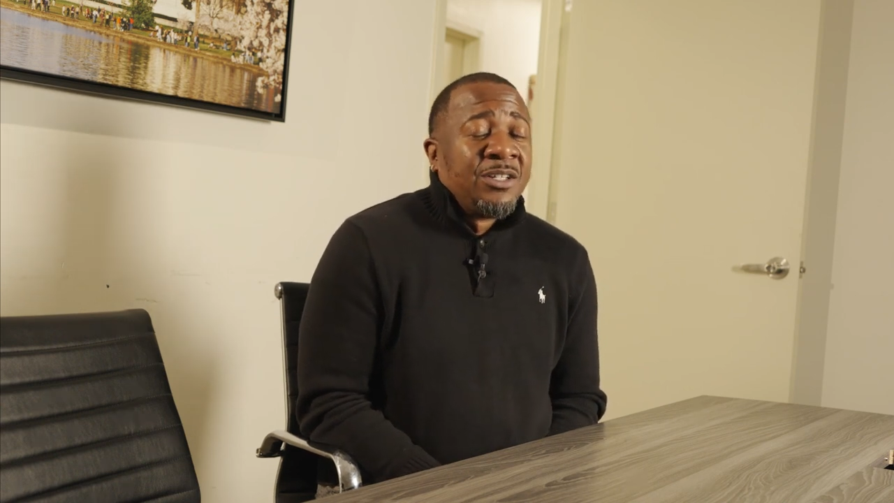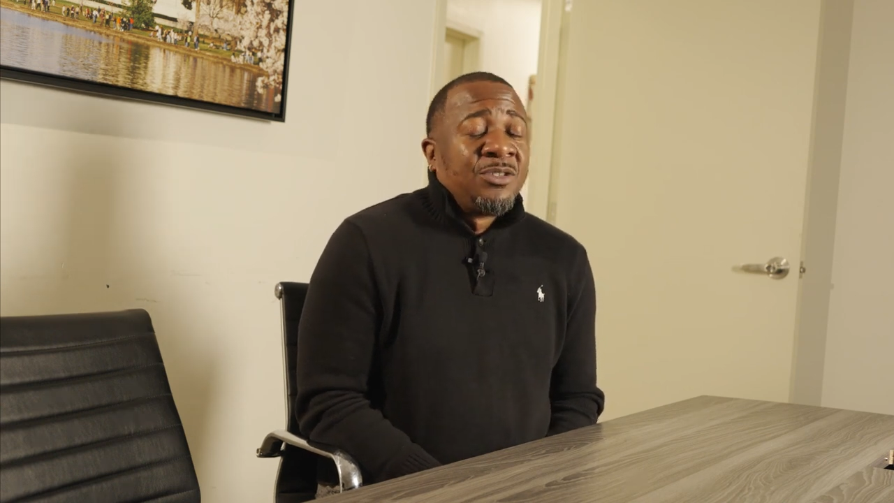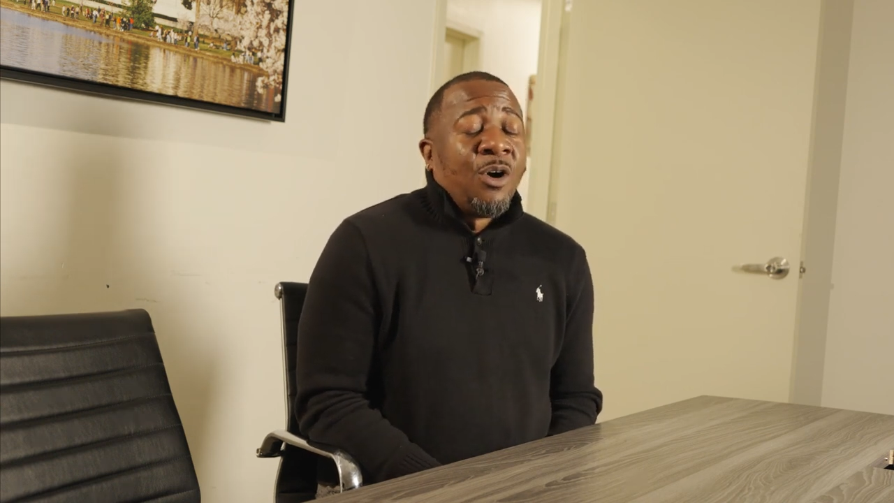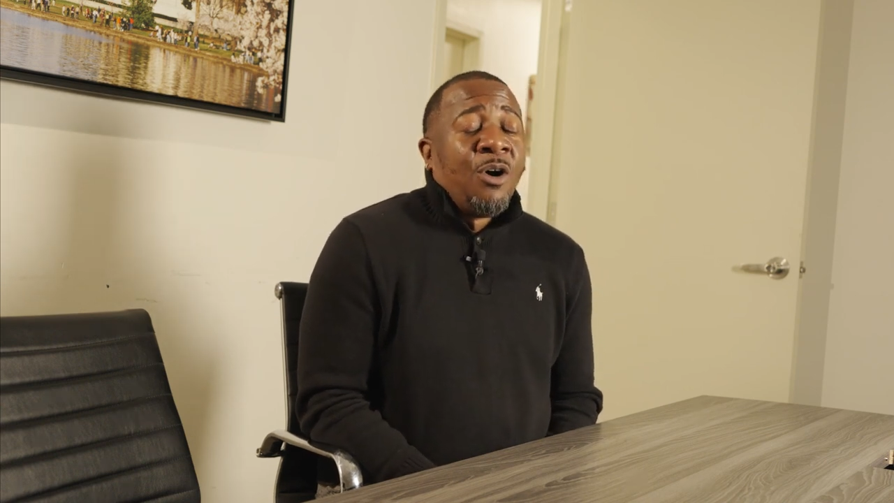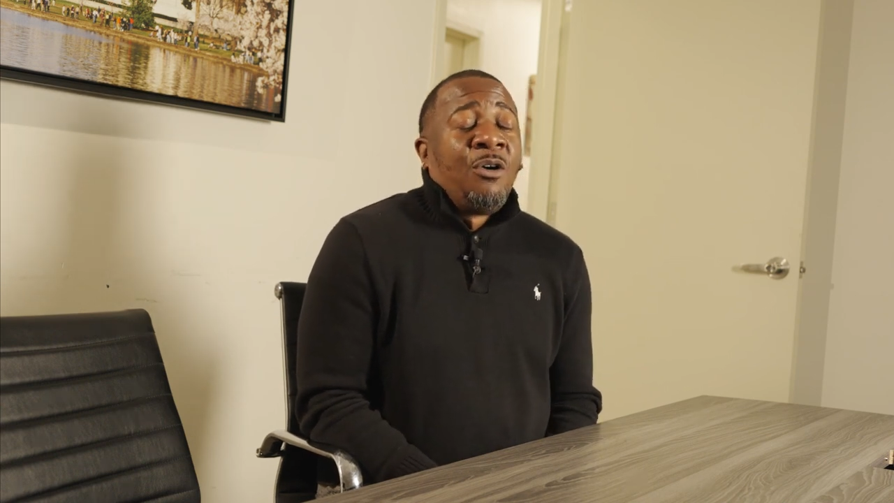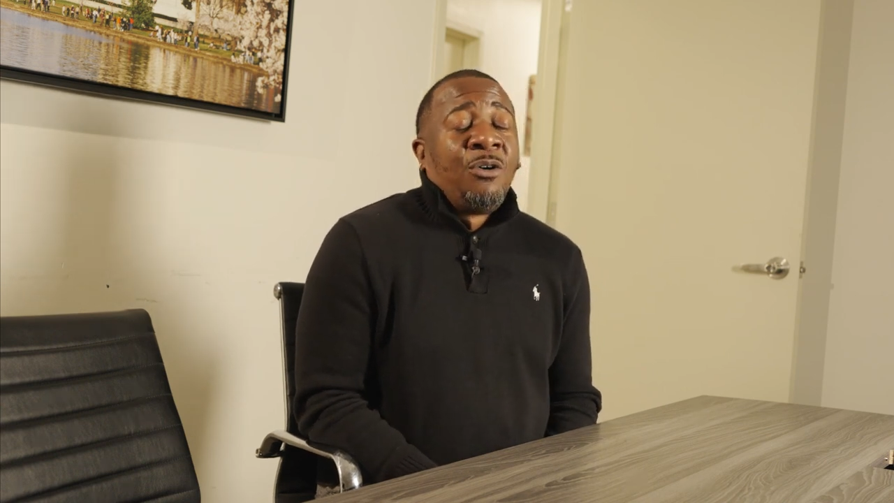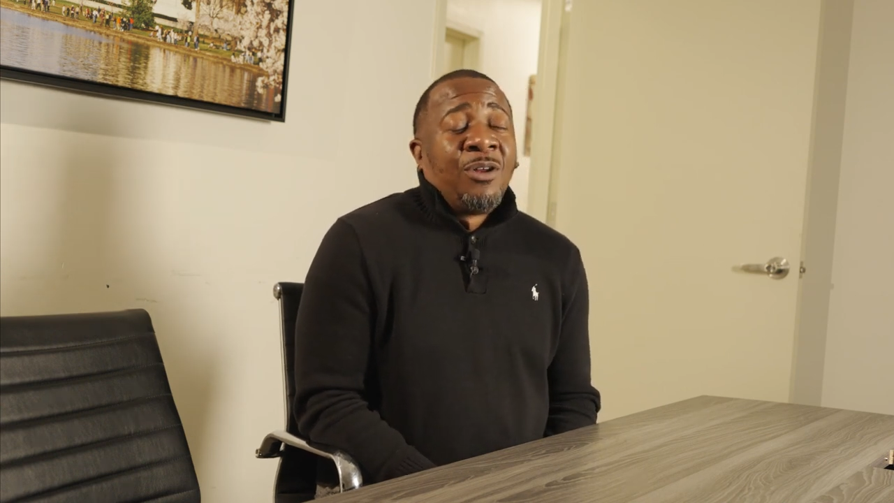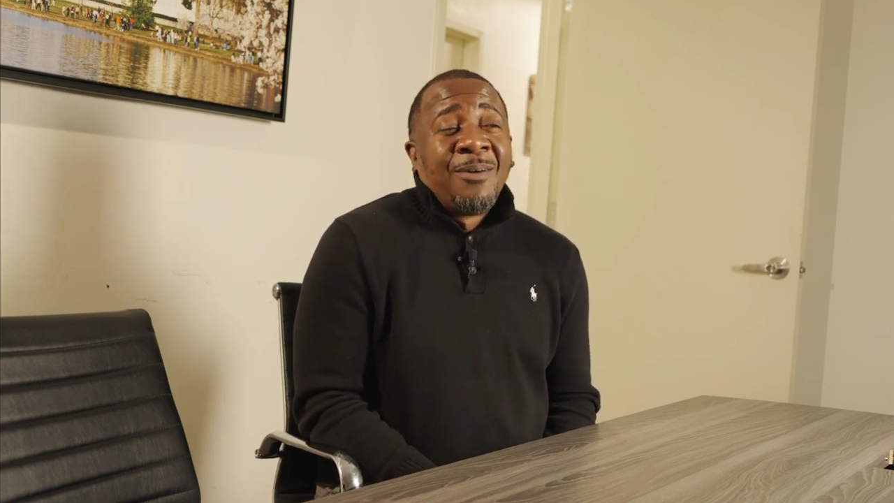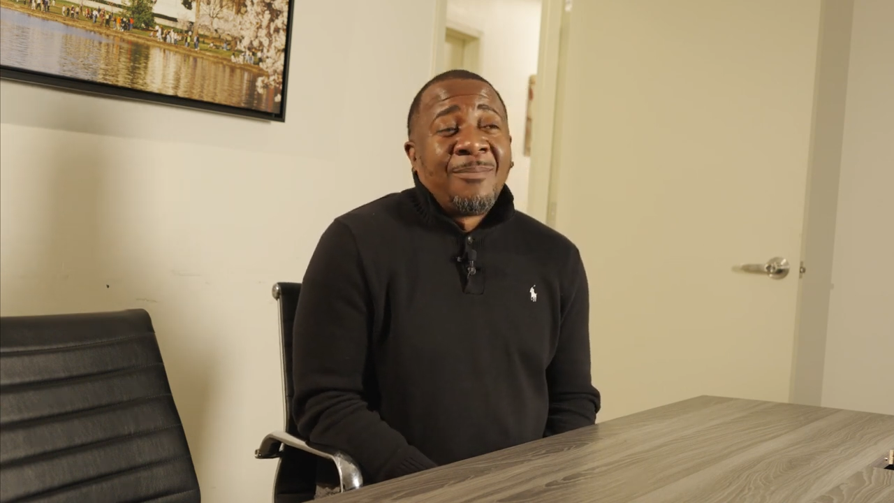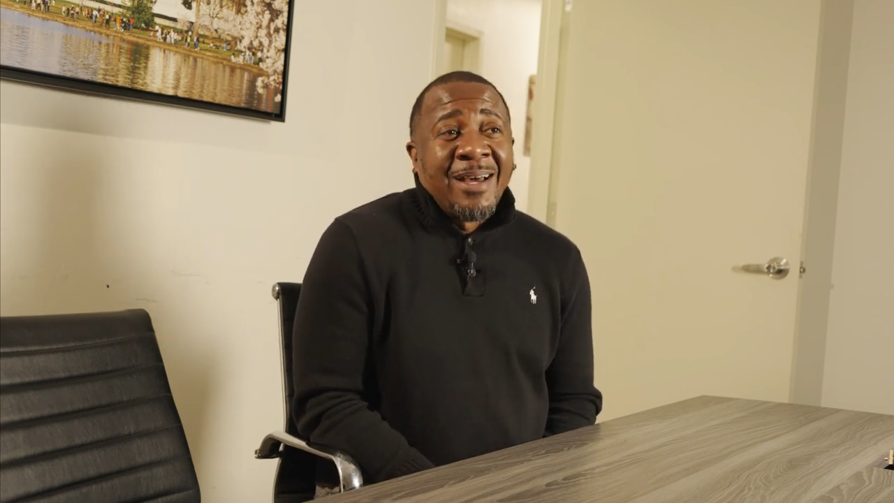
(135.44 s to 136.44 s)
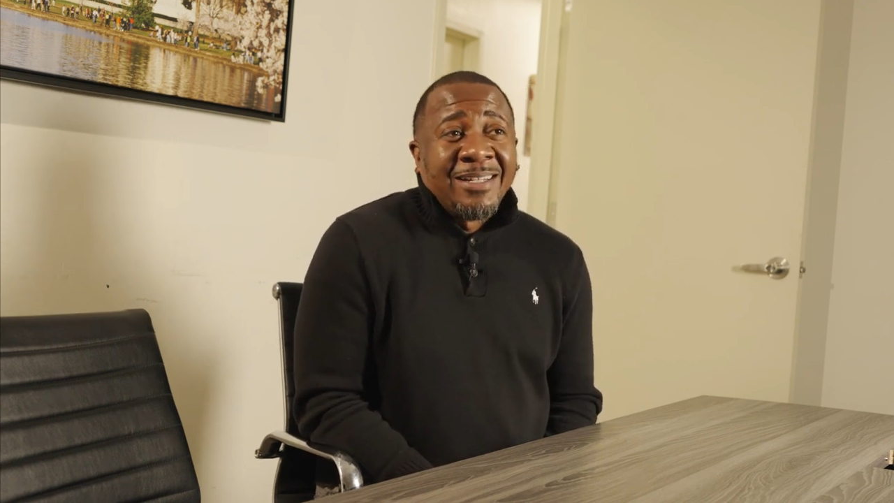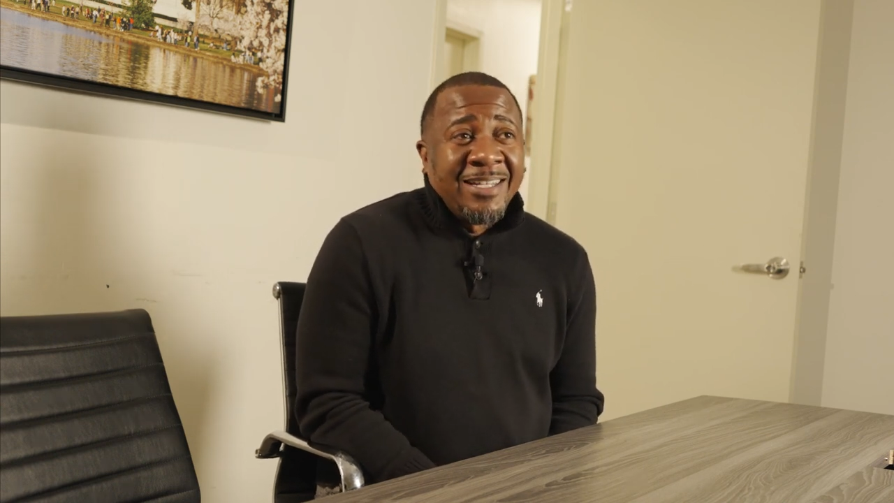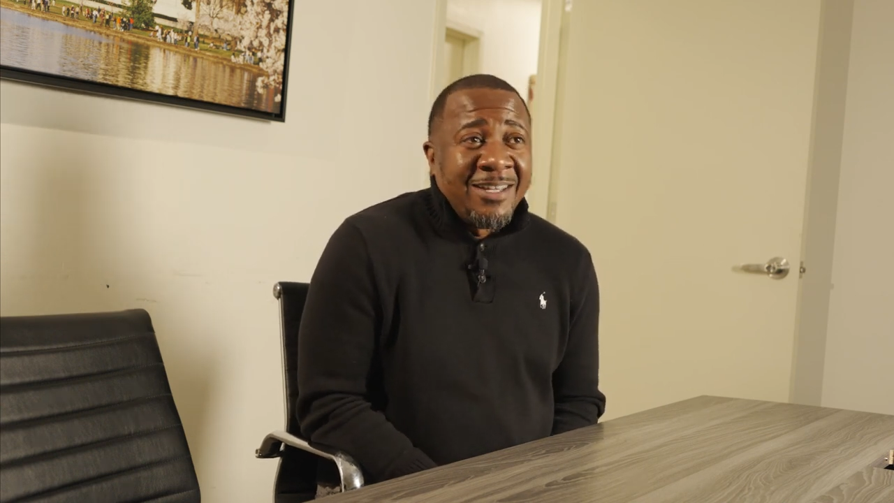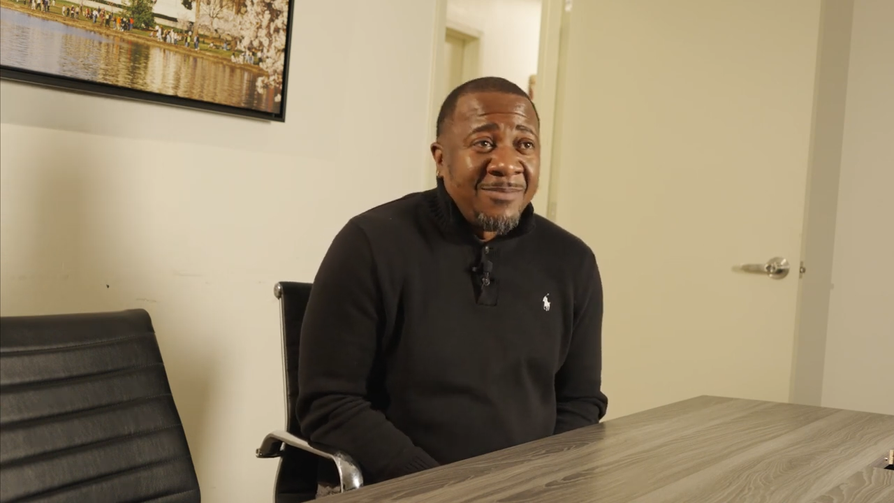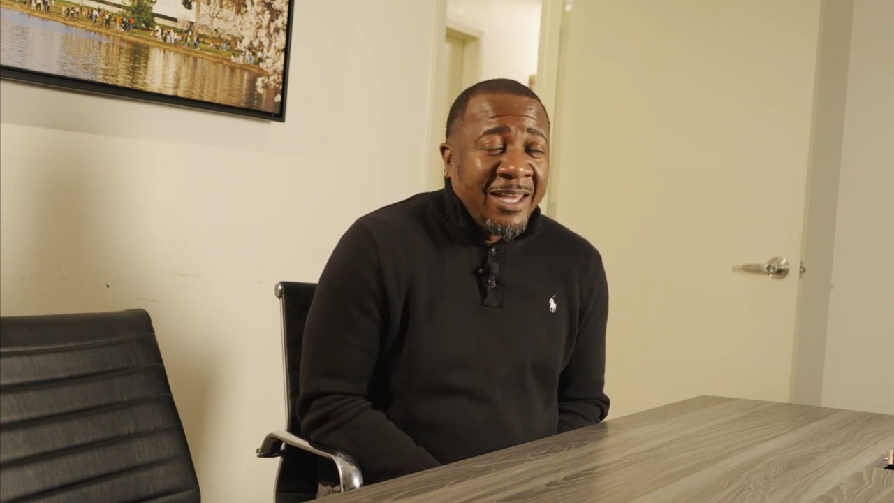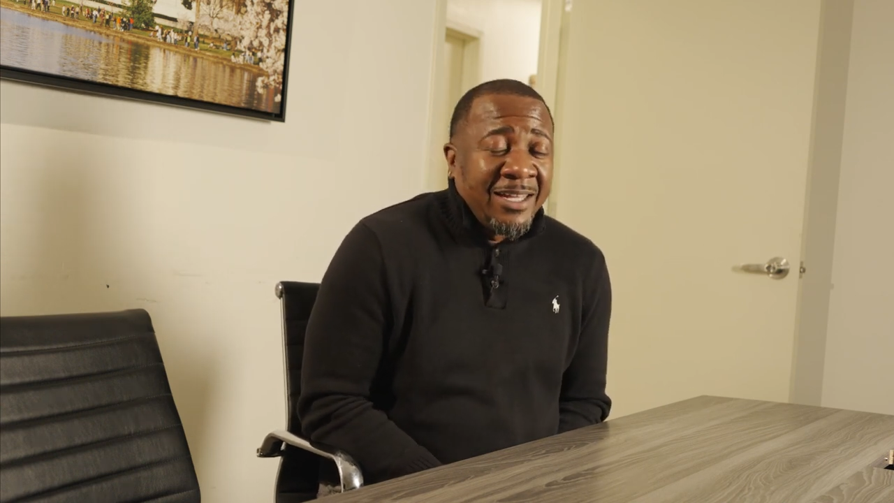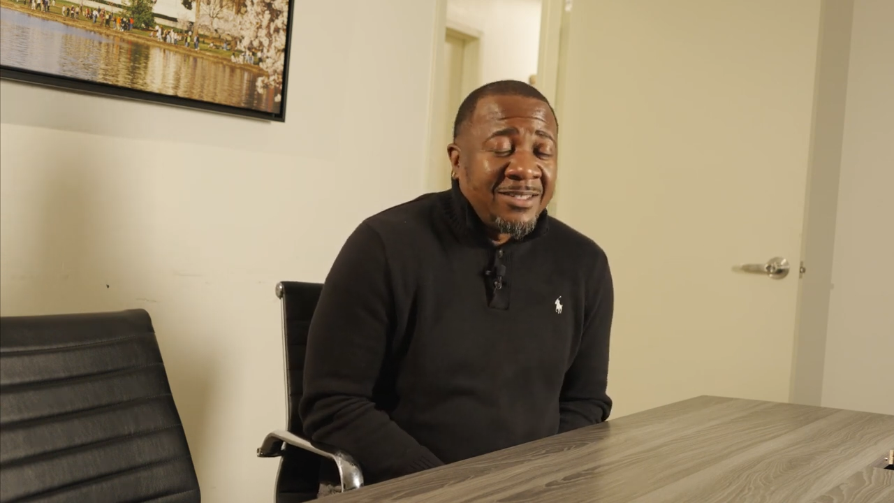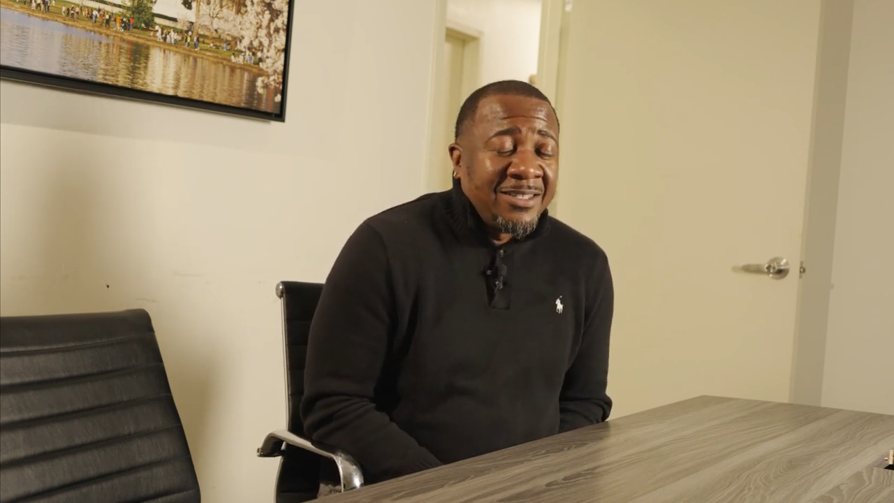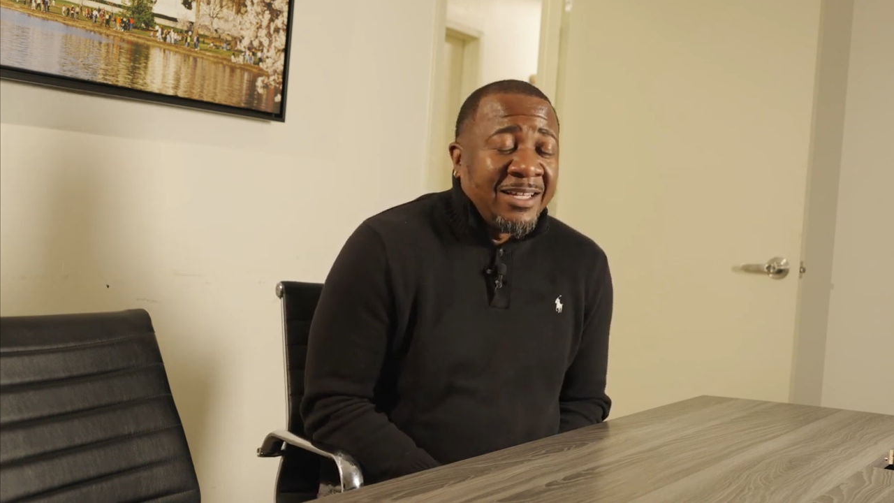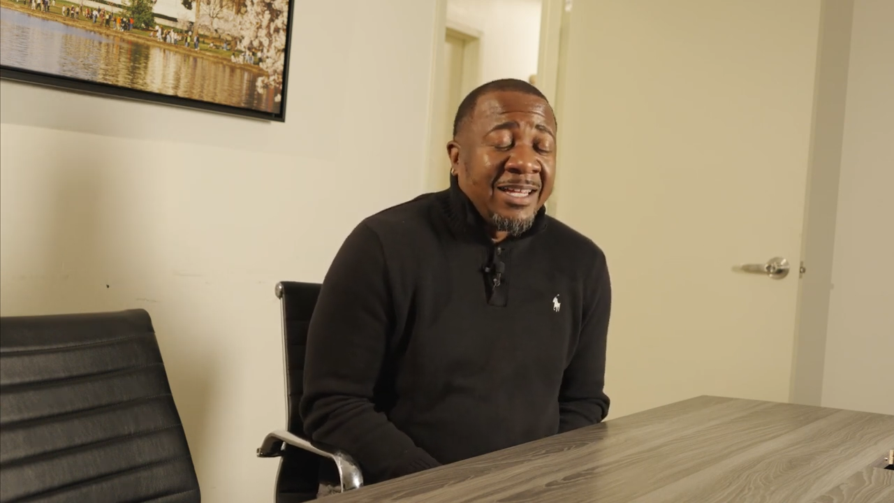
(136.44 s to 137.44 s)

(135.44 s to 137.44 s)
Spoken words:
to all of my teammates